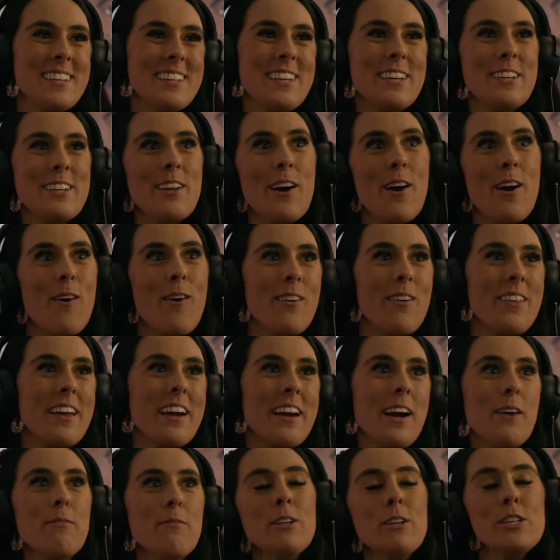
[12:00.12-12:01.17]
you know,
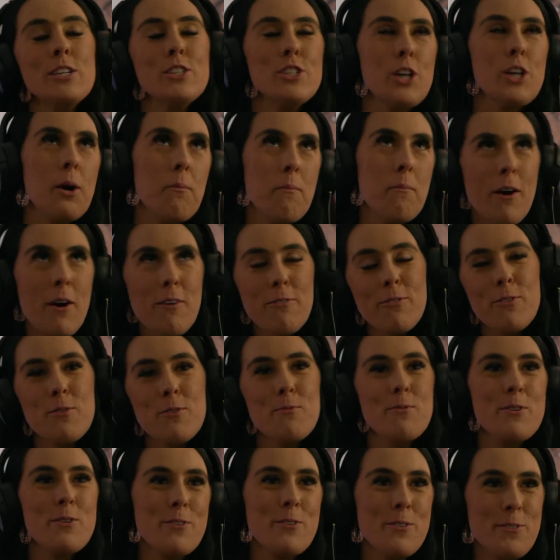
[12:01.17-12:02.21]
like, I'm going to jump off
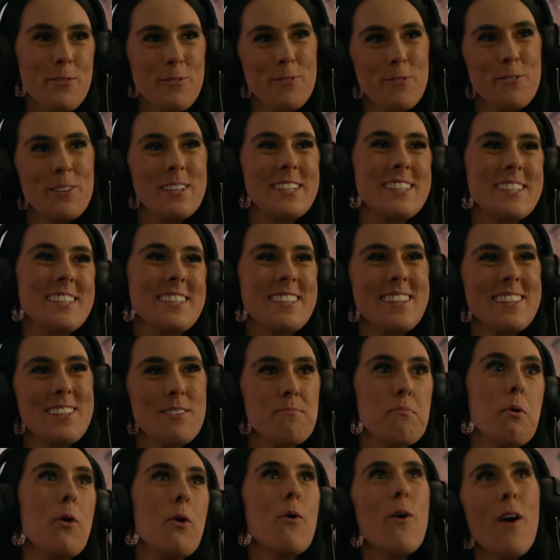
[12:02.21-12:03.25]
the roof into
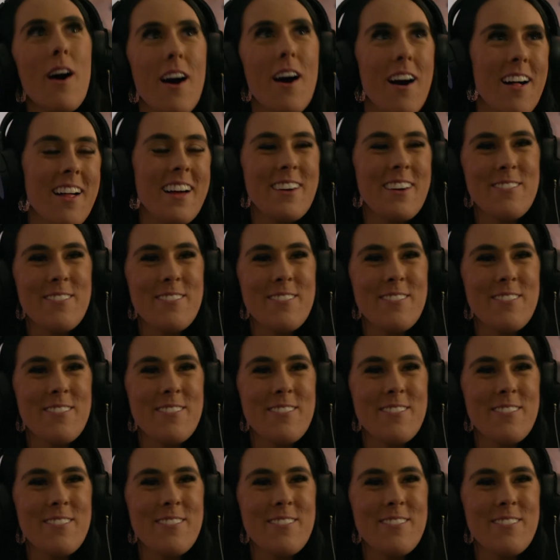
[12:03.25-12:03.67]
the pool.